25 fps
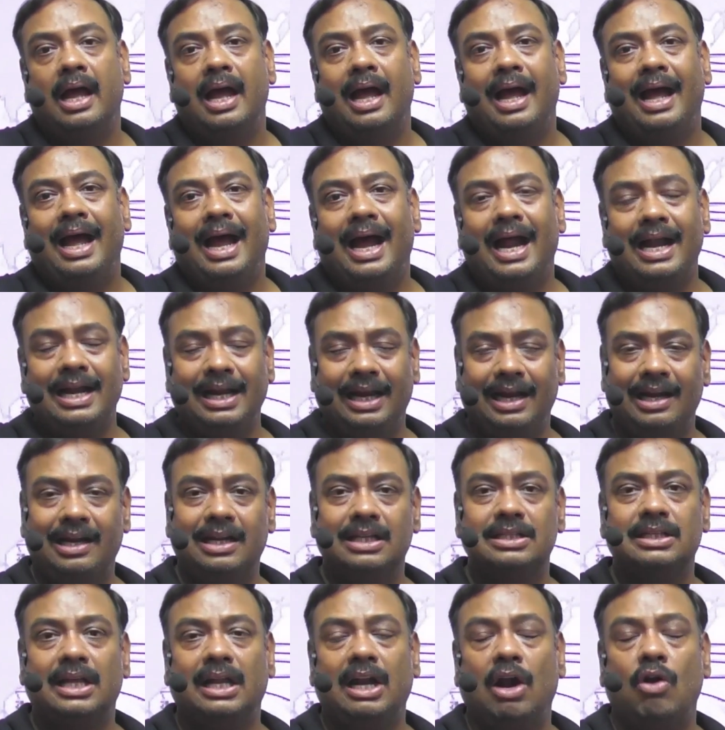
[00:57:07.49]
and it is
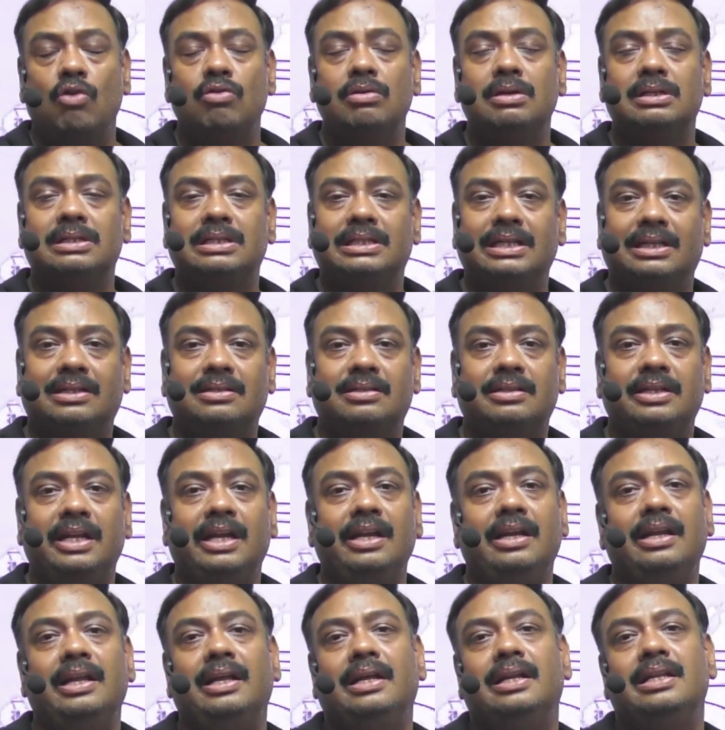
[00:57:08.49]
around 16
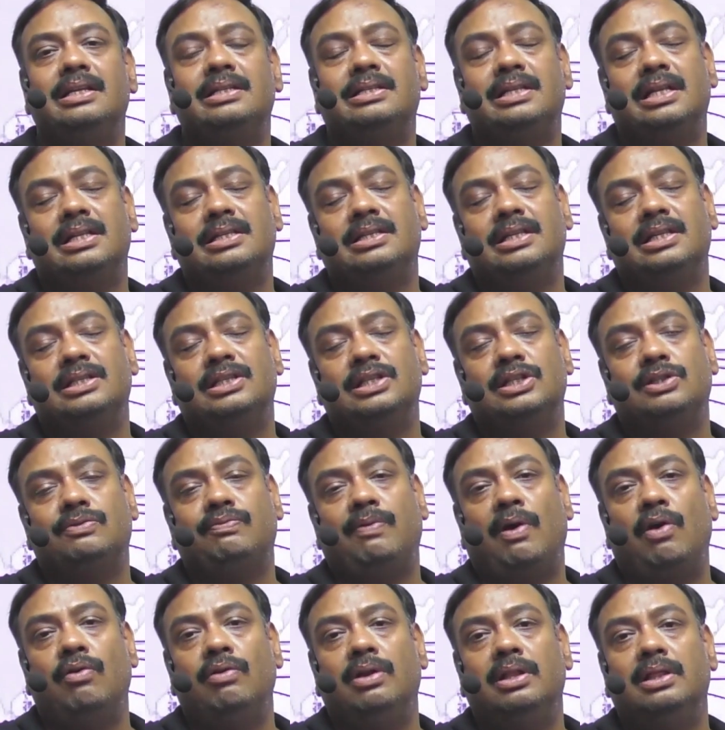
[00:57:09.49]
degrees Celsius is
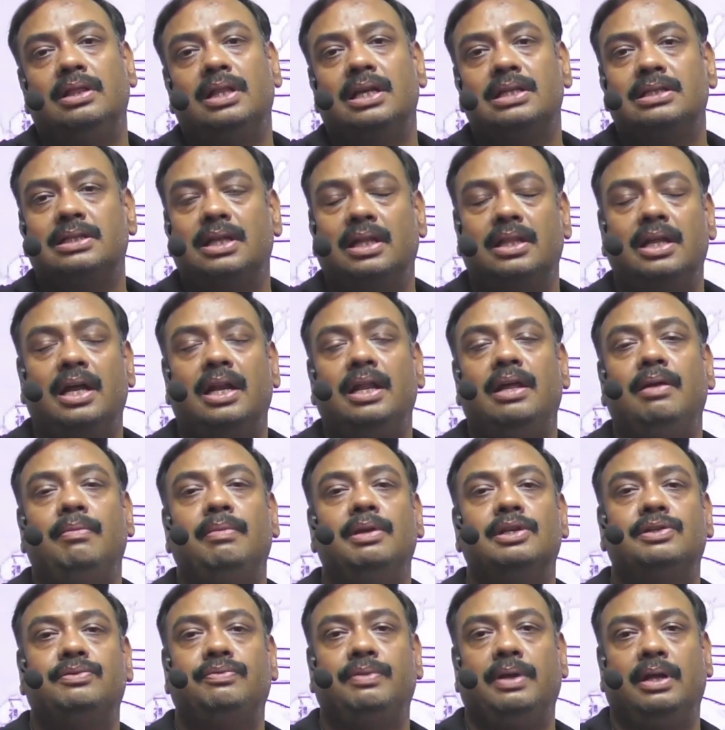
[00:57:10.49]
found in the southern
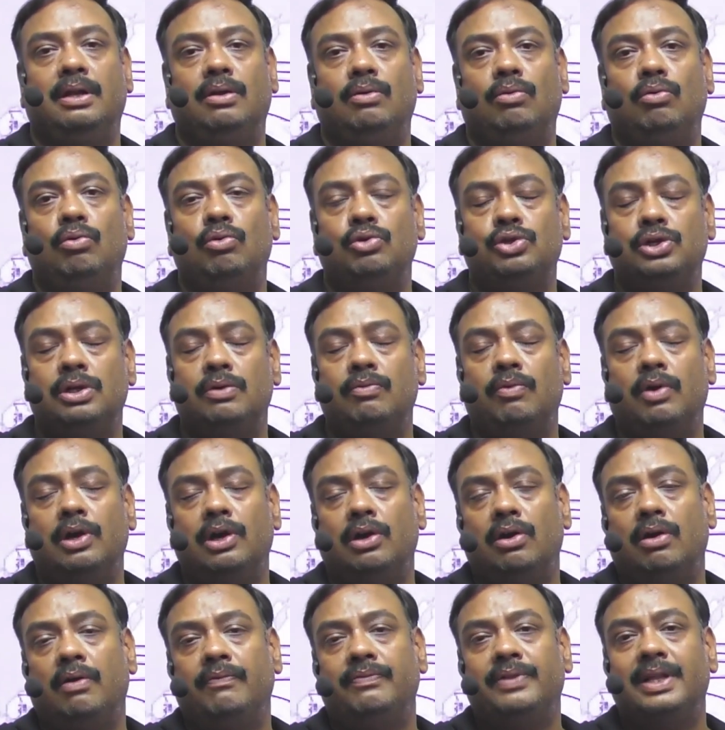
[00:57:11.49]
hemisphere ocean water
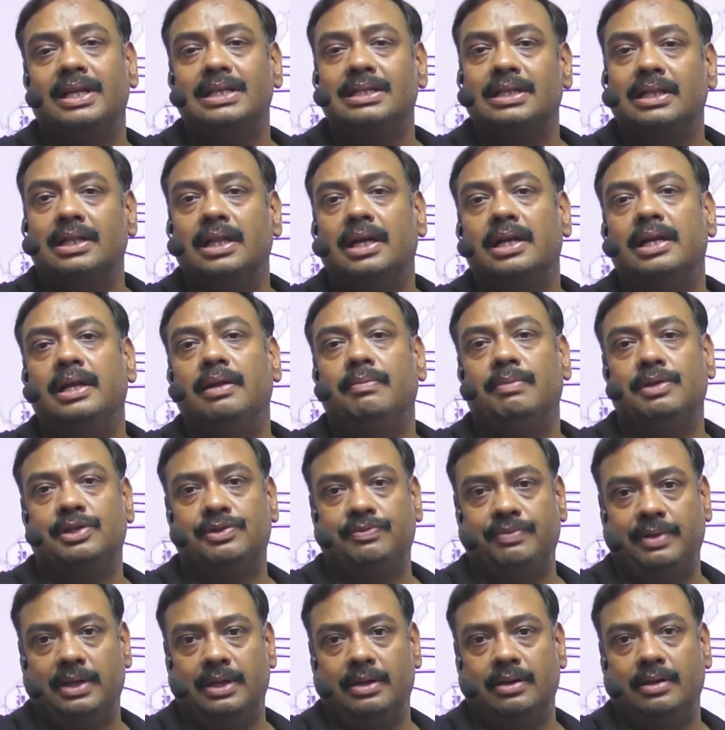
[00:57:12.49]
of the southern hemisphere.